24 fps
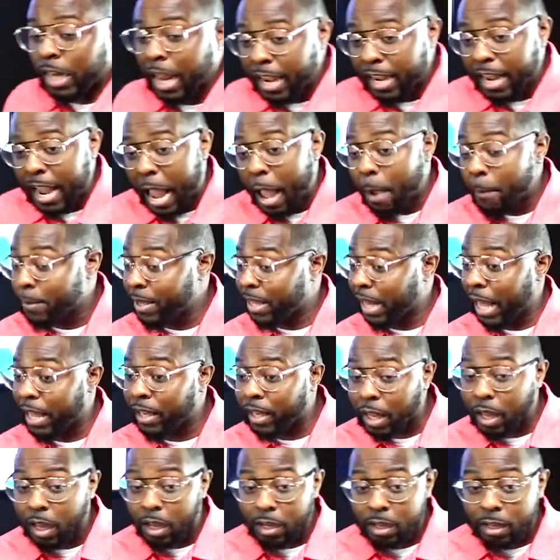High God, be like,
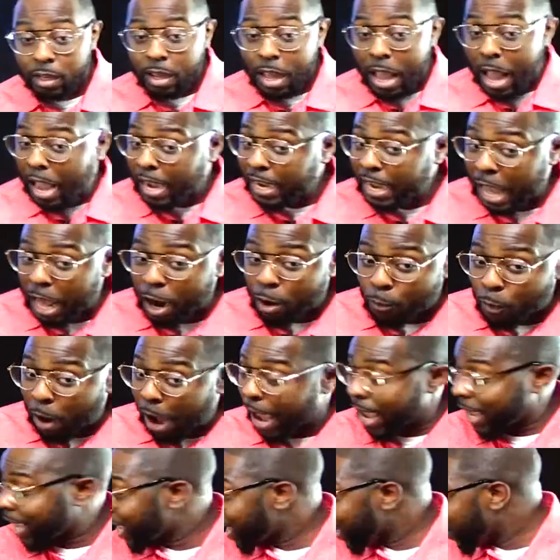look, I got it
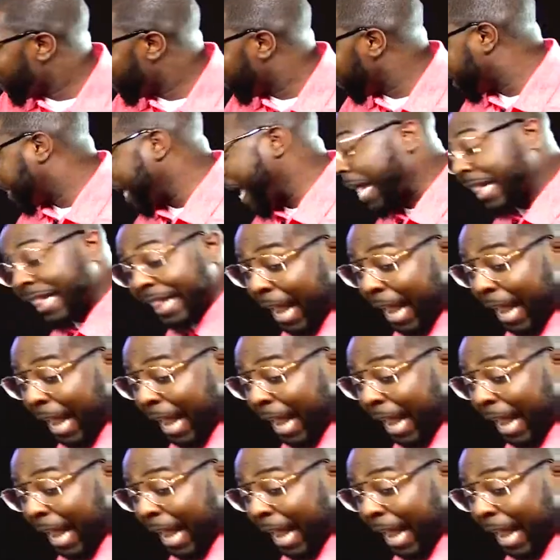right, but that